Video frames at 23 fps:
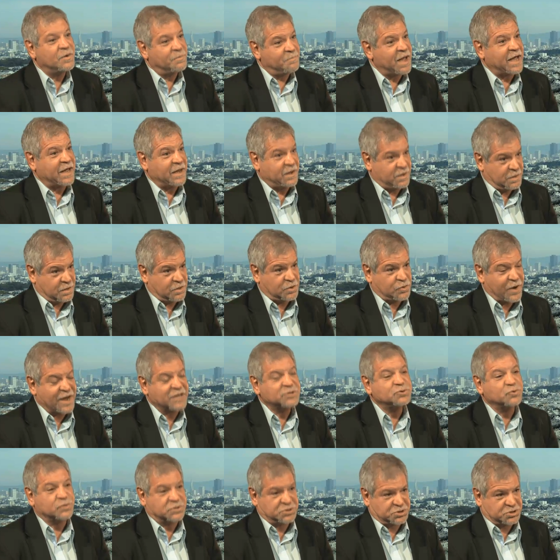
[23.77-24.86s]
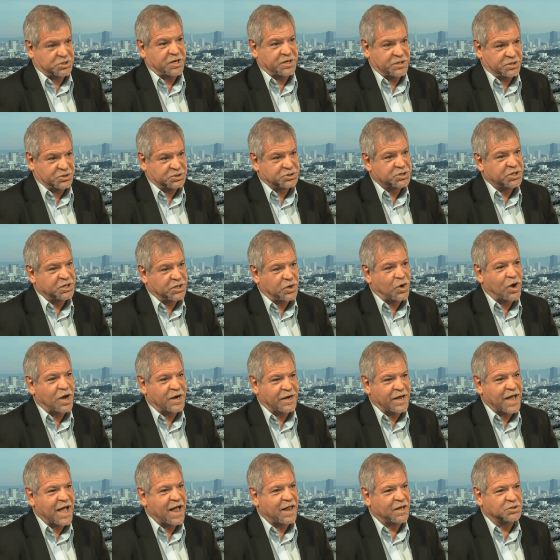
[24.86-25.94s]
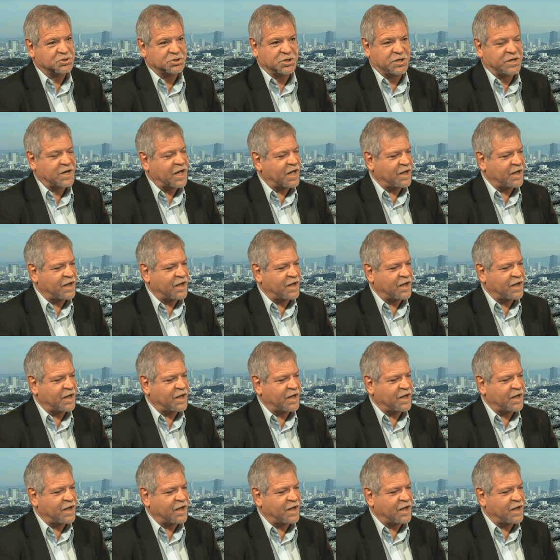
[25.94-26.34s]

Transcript: my graduate studies in audiology.